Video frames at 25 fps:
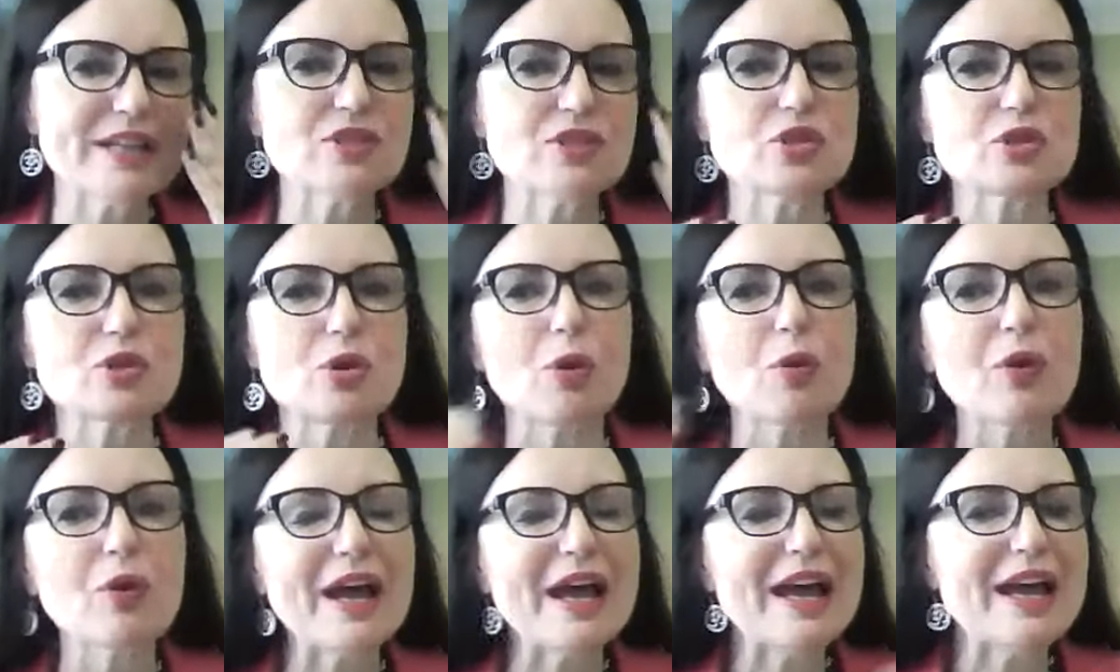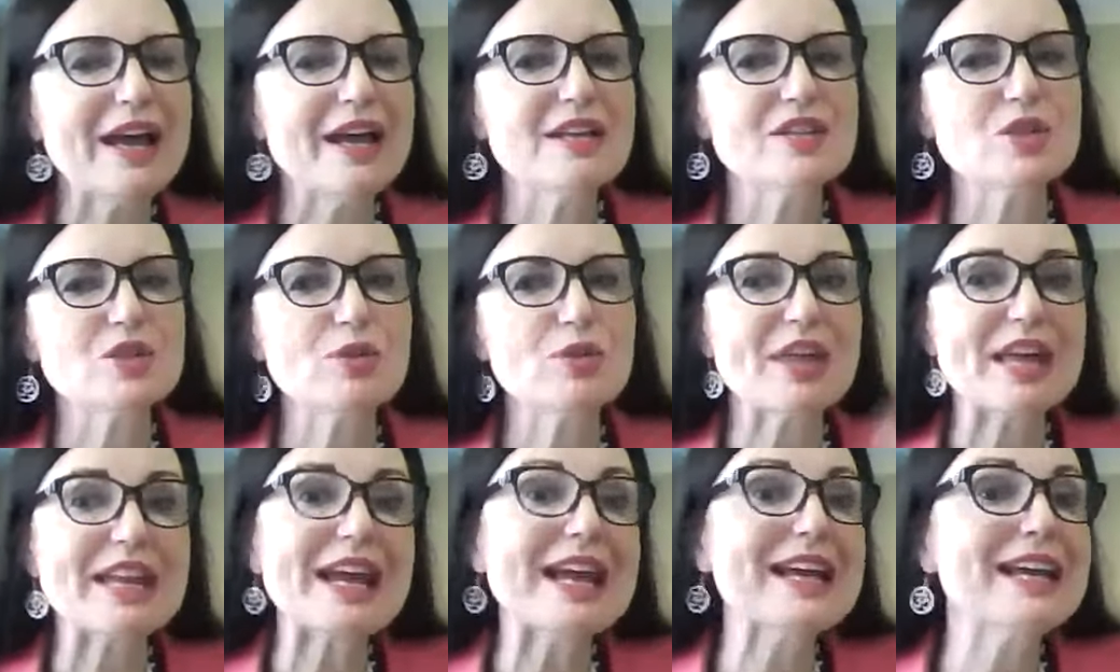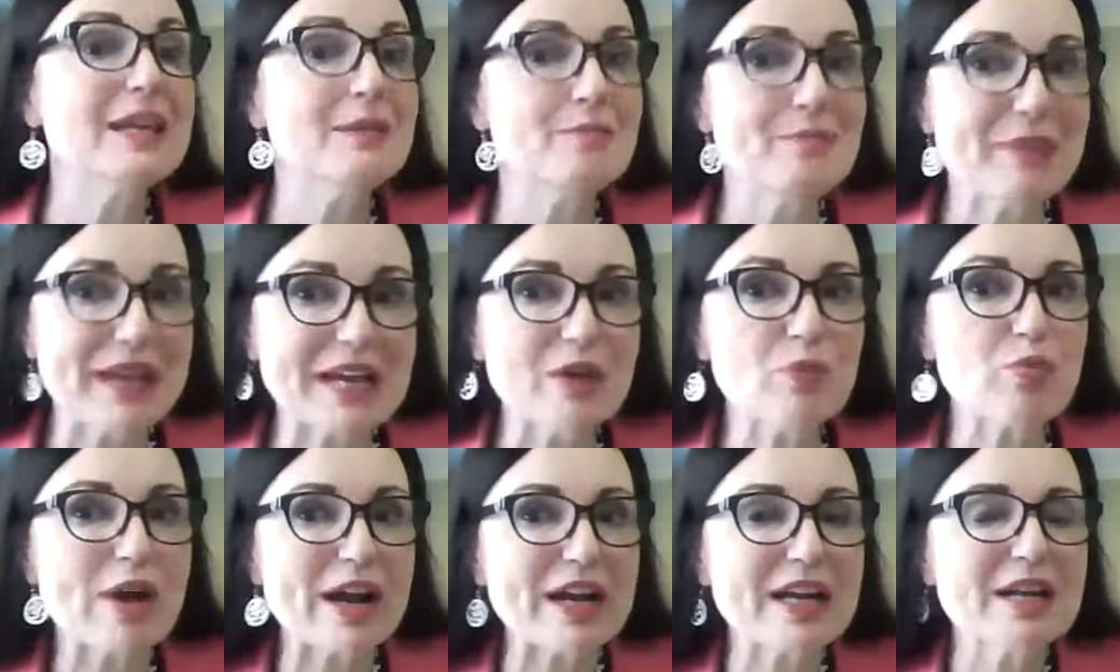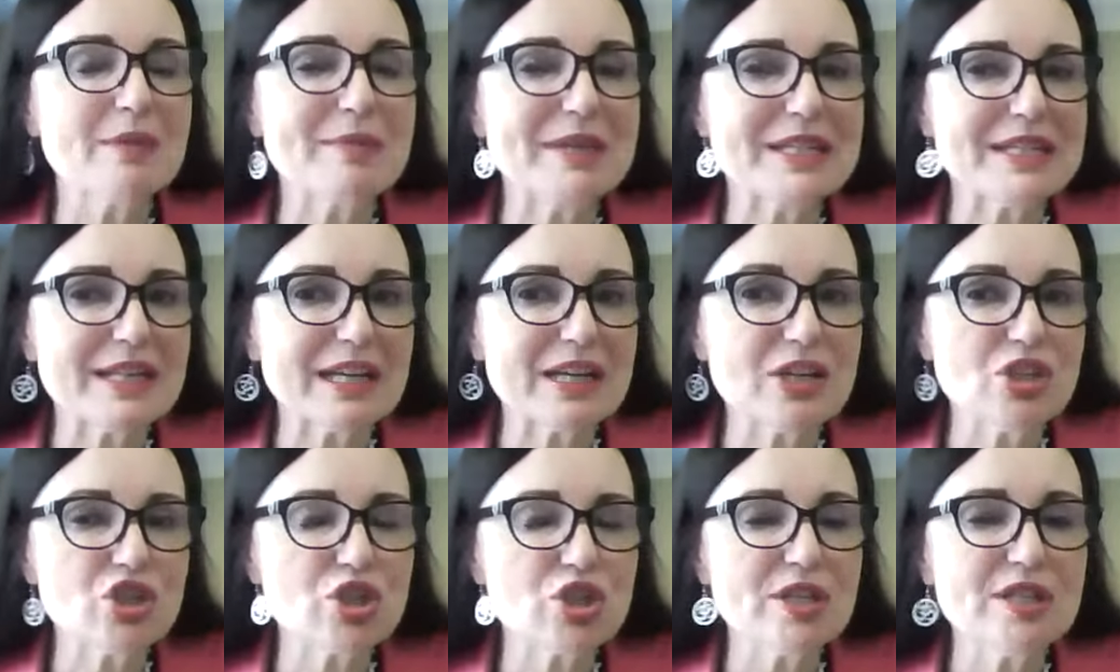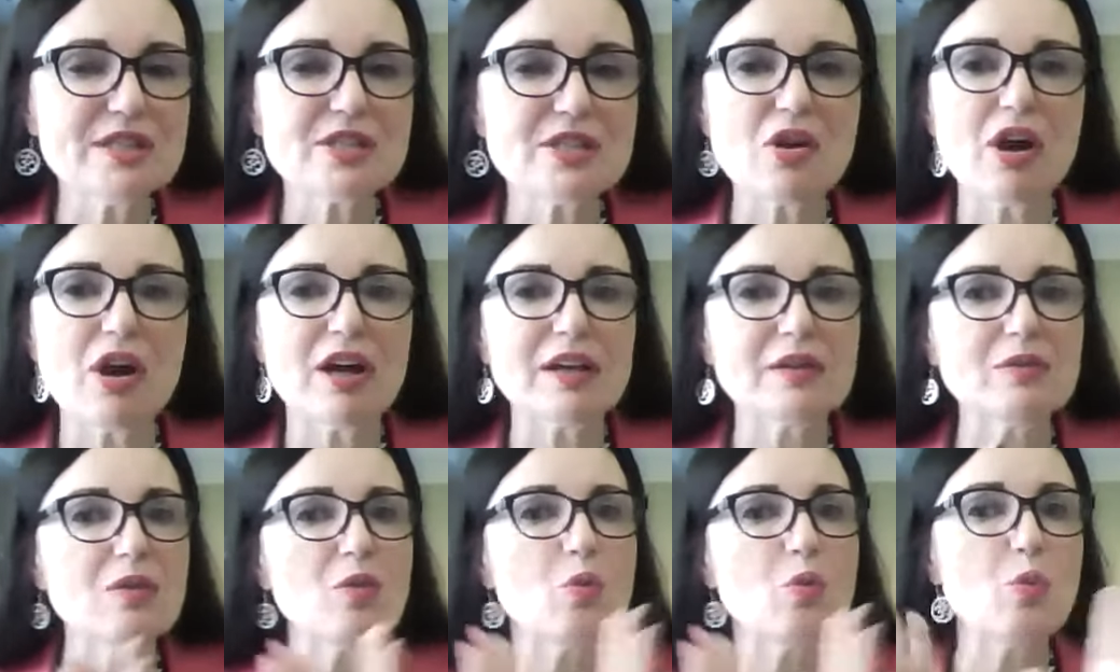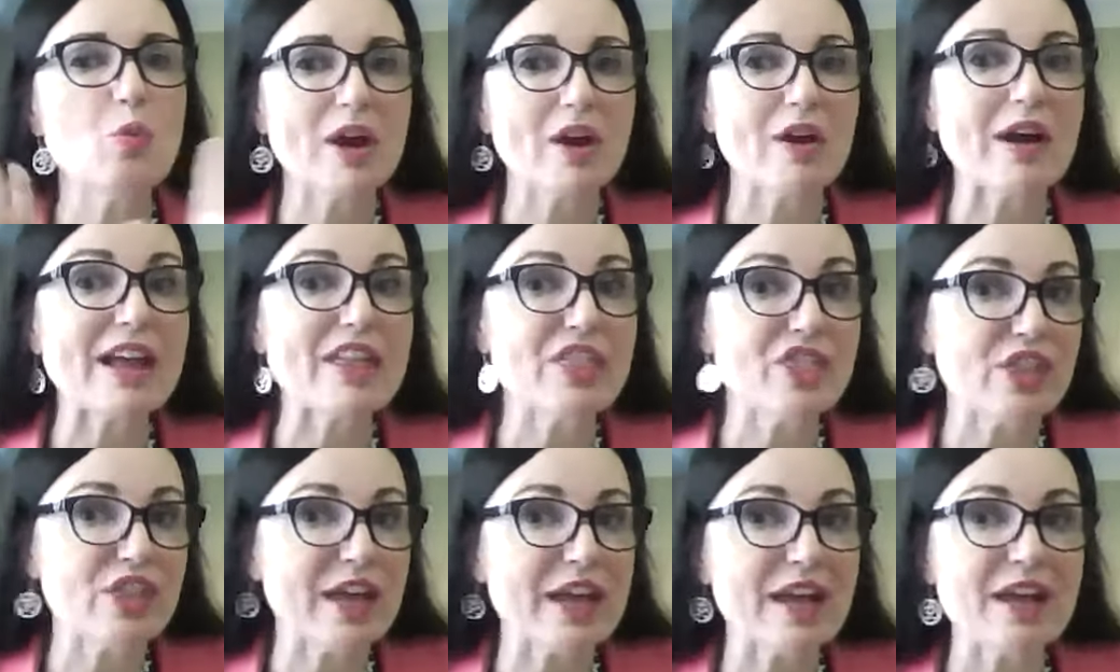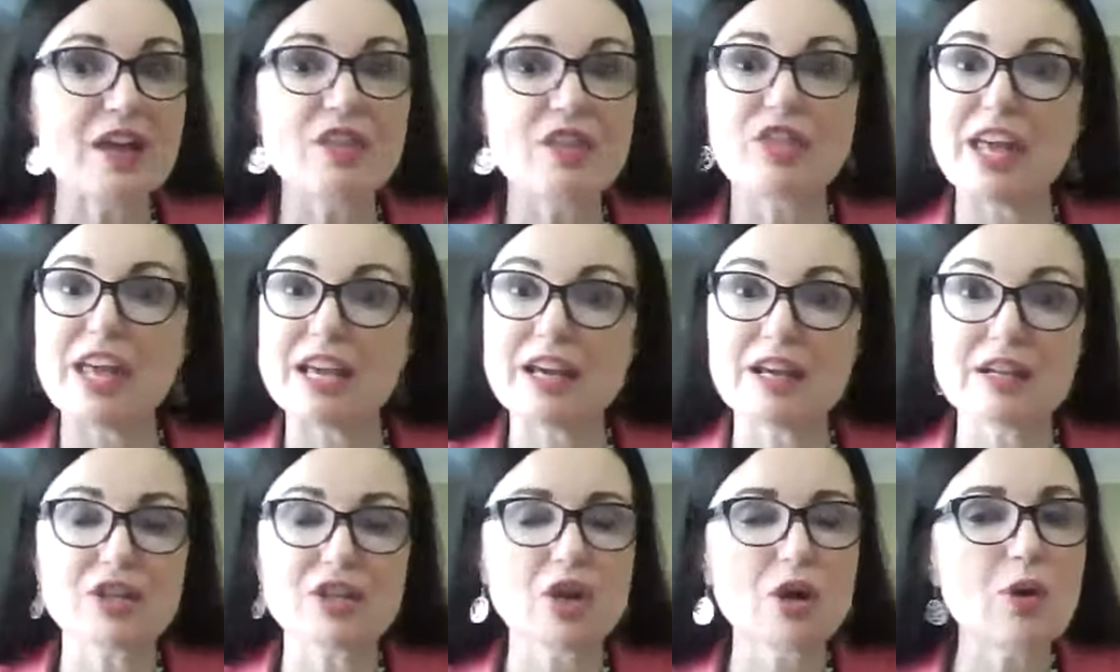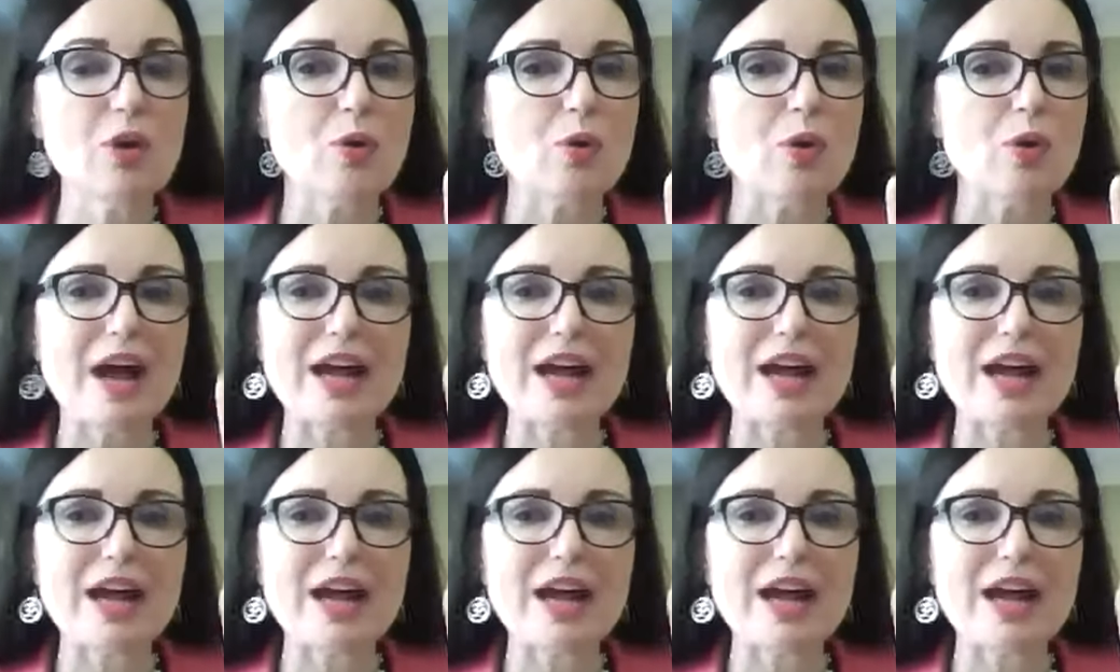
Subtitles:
So then I can make recommendations on where I think they could go.